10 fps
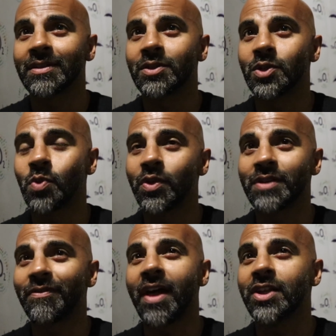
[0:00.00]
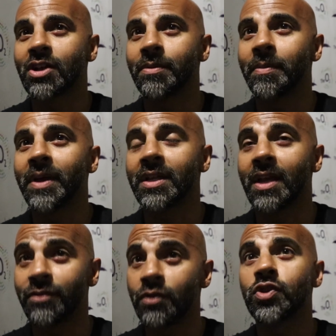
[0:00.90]
there's what there's a fight that's got to be made?
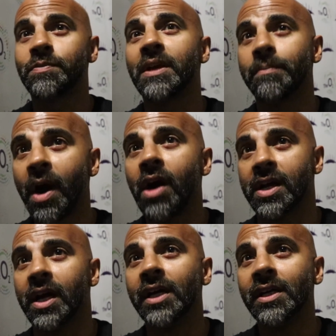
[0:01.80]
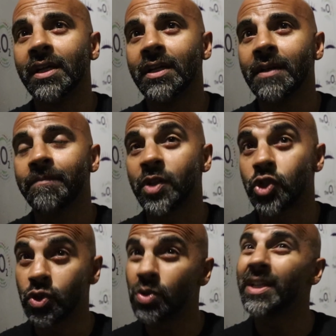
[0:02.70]
If you just beating Parker, then
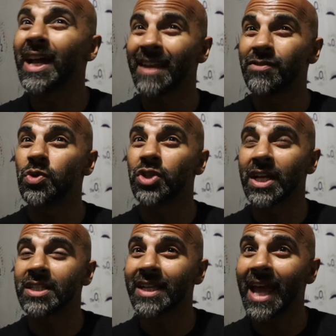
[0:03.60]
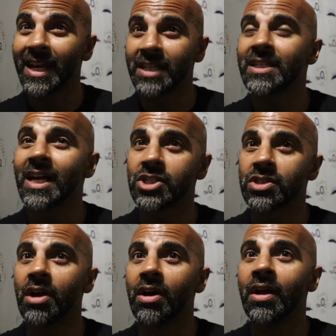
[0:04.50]
surely that gives you a chance of getting into that
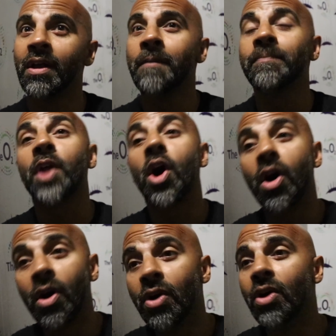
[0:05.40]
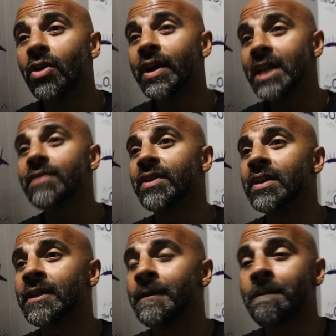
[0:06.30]
slot. Absolutely. Or
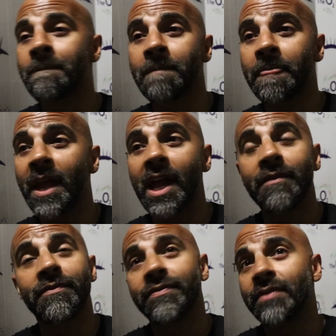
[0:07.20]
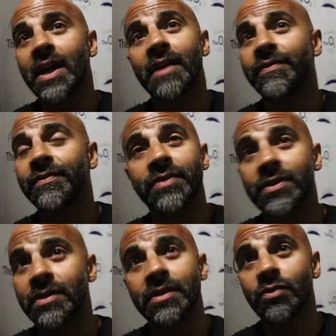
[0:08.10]
even if if
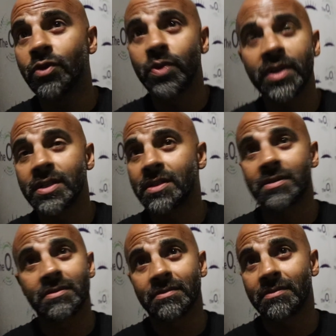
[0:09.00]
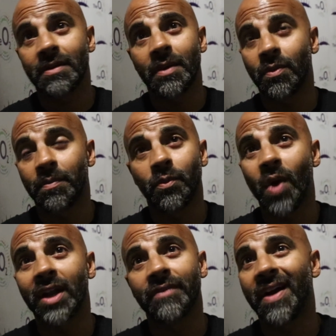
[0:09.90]
the Ruiz
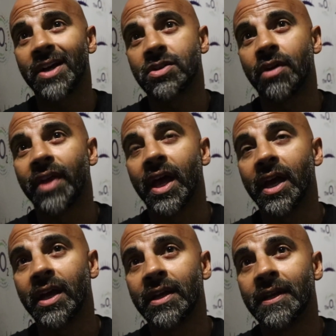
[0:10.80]
Wilder fight is not there,